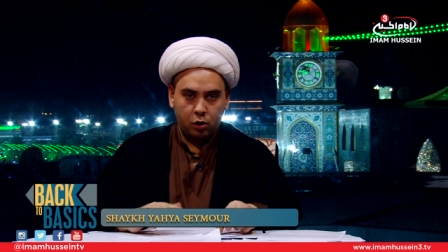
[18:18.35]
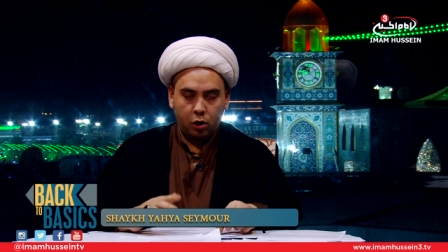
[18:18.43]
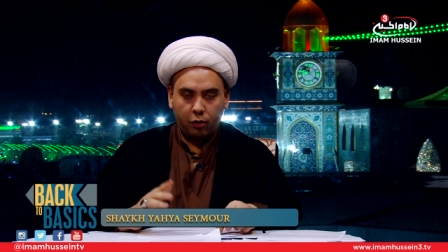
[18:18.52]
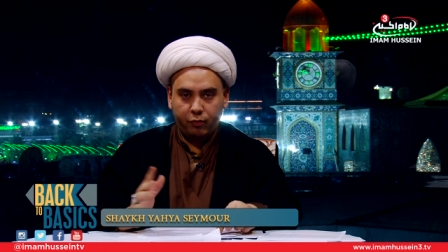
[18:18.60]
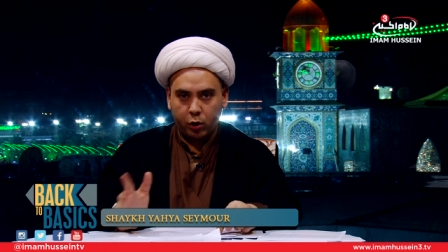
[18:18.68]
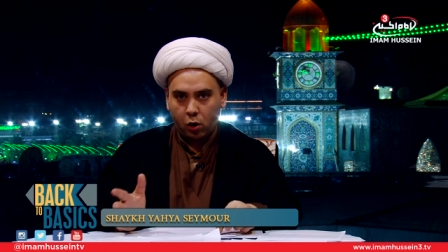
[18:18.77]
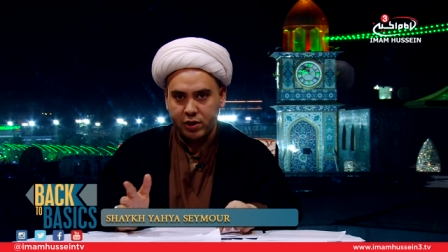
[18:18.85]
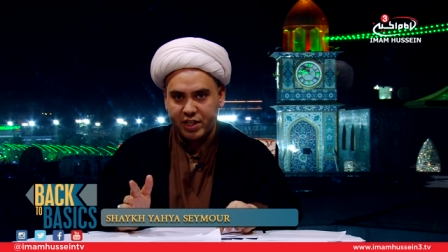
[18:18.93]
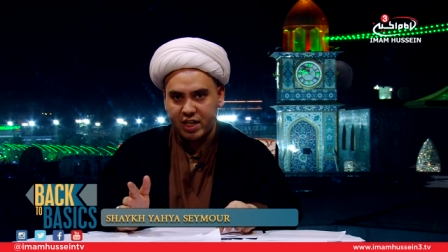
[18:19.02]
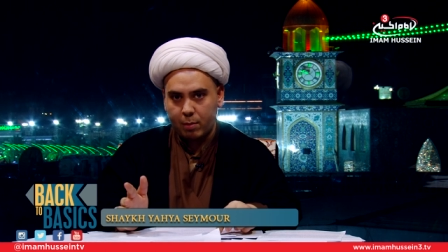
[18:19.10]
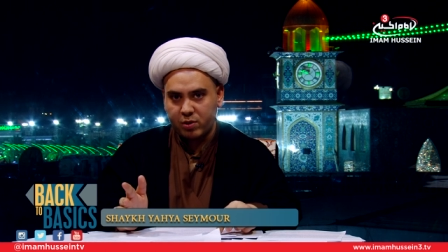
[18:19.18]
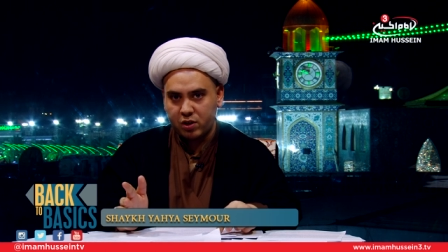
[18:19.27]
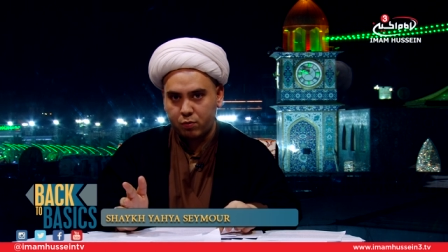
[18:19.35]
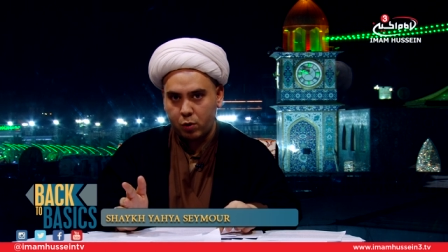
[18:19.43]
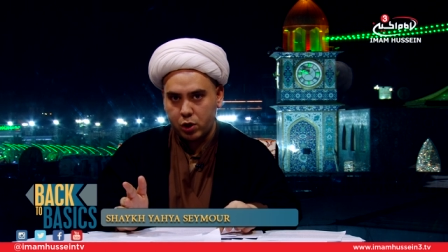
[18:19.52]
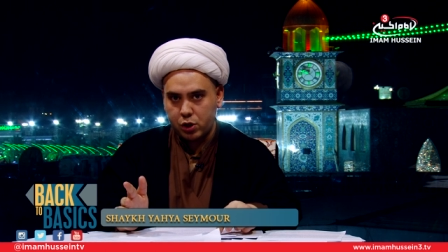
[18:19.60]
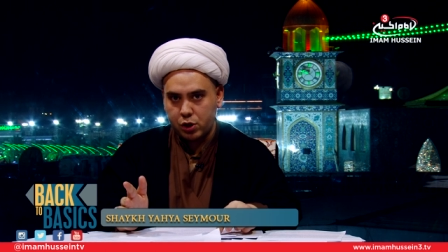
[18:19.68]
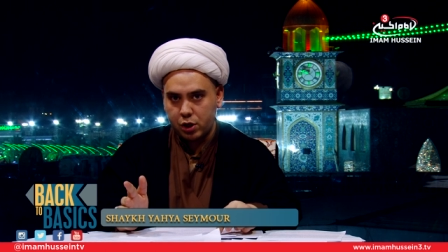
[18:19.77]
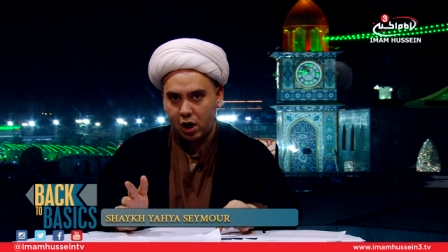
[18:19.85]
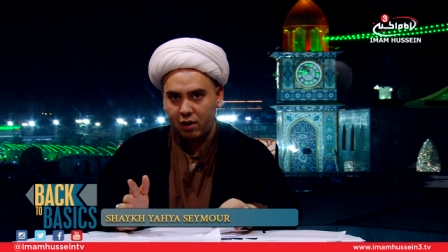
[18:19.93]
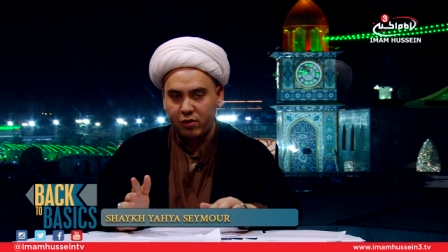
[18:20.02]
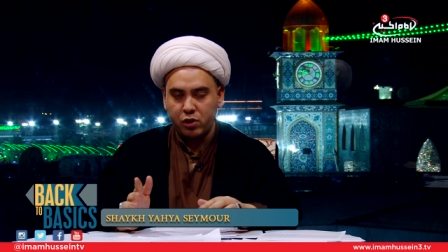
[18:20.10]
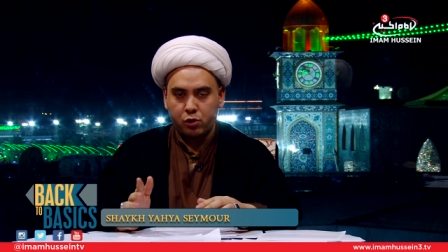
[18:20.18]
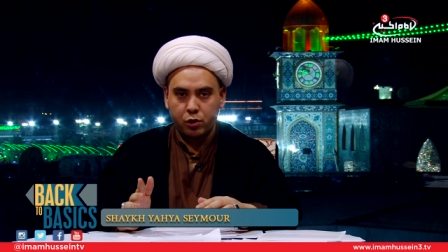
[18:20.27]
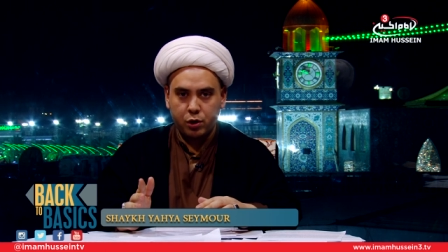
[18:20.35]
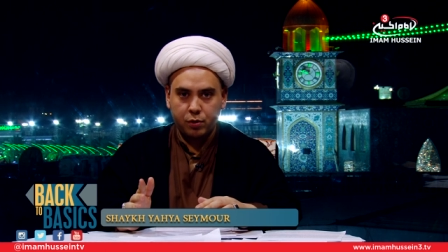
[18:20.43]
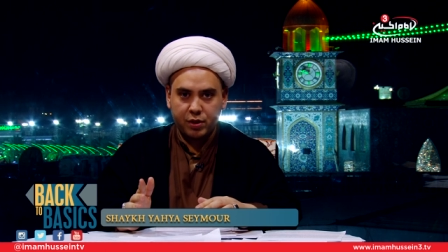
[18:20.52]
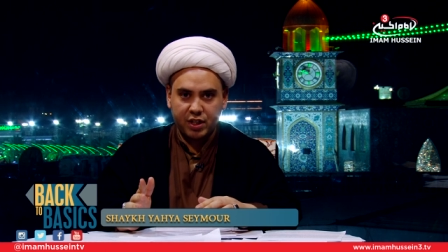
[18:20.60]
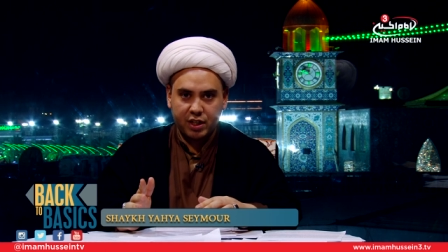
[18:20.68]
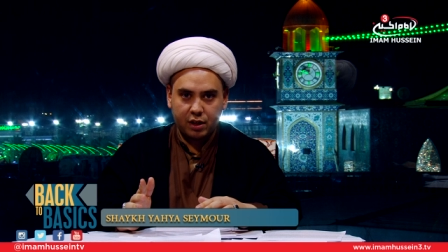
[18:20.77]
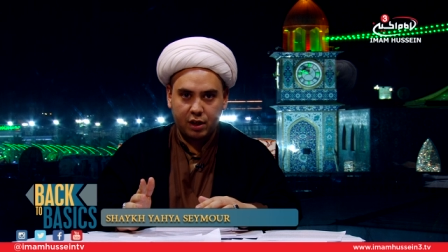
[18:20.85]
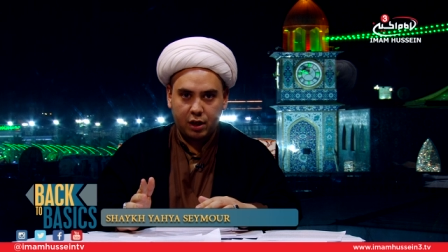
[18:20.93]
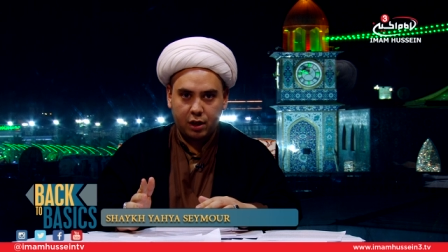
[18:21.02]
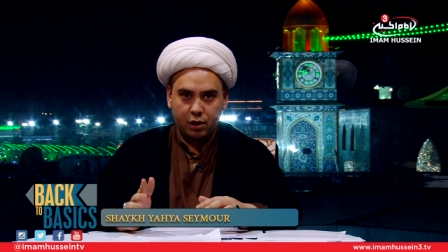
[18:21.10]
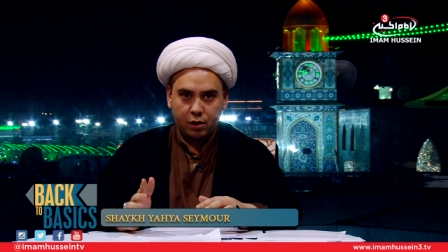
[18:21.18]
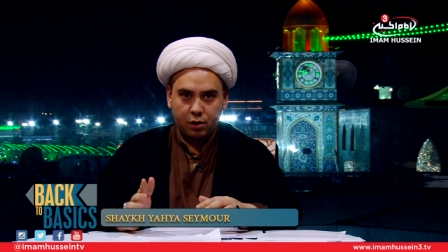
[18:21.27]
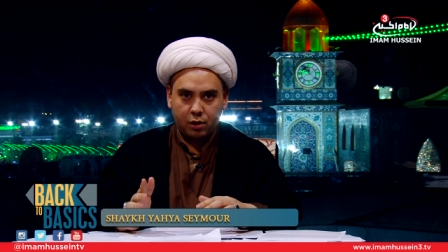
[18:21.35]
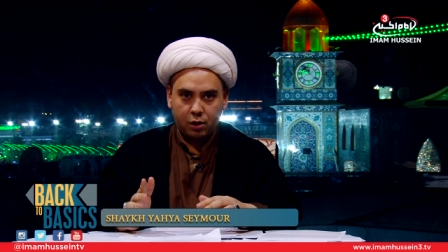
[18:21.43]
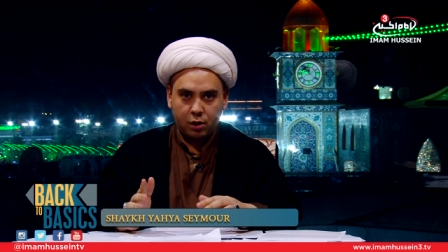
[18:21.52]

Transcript: of the concepts which I've introduced in